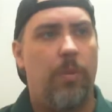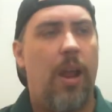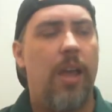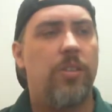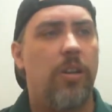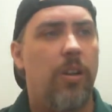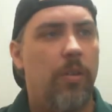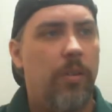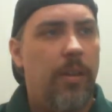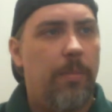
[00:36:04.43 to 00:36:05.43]
I started
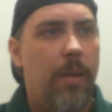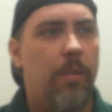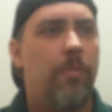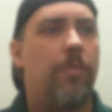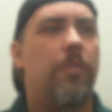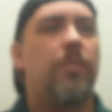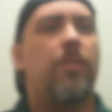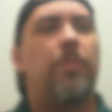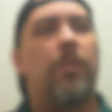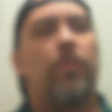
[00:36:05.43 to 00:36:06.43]
my own first
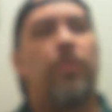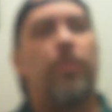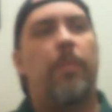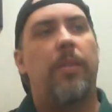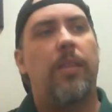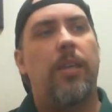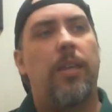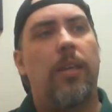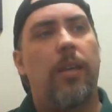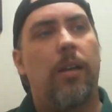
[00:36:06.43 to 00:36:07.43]
computer, which would have been
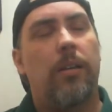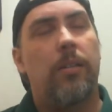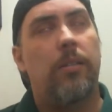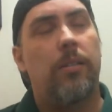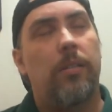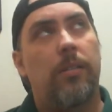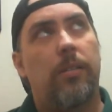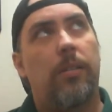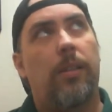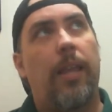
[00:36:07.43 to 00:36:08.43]
the
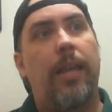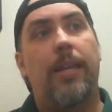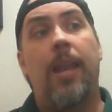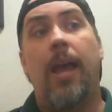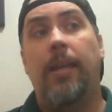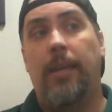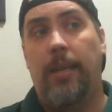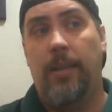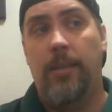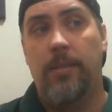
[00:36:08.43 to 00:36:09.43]
late
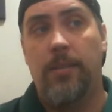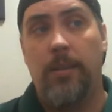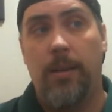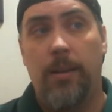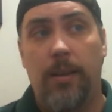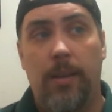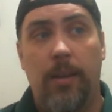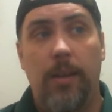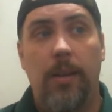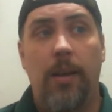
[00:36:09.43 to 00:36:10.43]
90s.
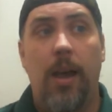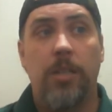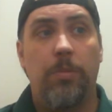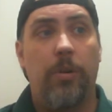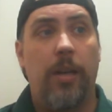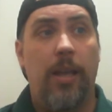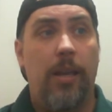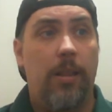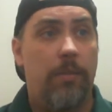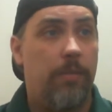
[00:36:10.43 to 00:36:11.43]
I was born in
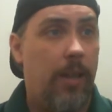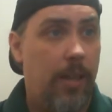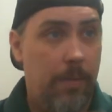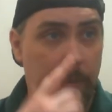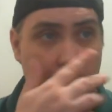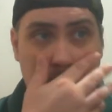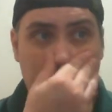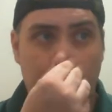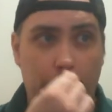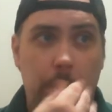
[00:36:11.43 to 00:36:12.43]
83, and
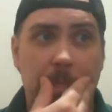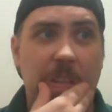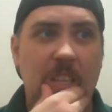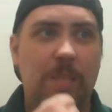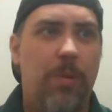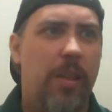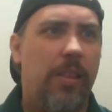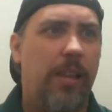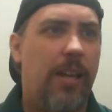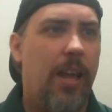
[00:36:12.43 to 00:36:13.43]
this is probably the
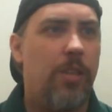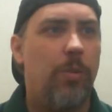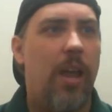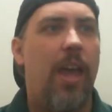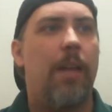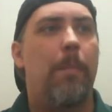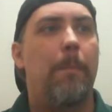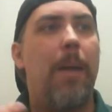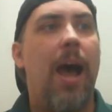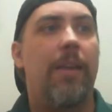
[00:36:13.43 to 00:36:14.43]
late 90s when I had
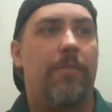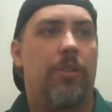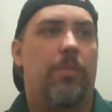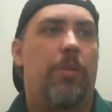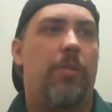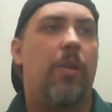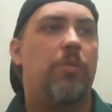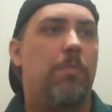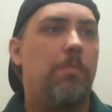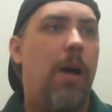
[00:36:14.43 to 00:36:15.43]
my first computer. That was
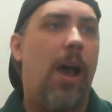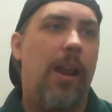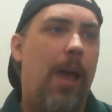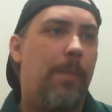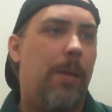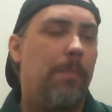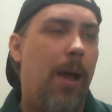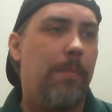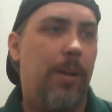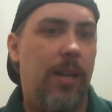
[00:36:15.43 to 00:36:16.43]
mine. I paid
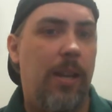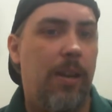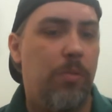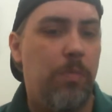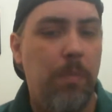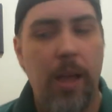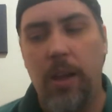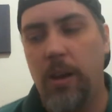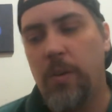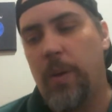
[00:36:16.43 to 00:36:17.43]
my money, and it was my
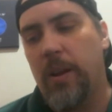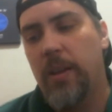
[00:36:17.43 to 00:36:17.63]
hardware.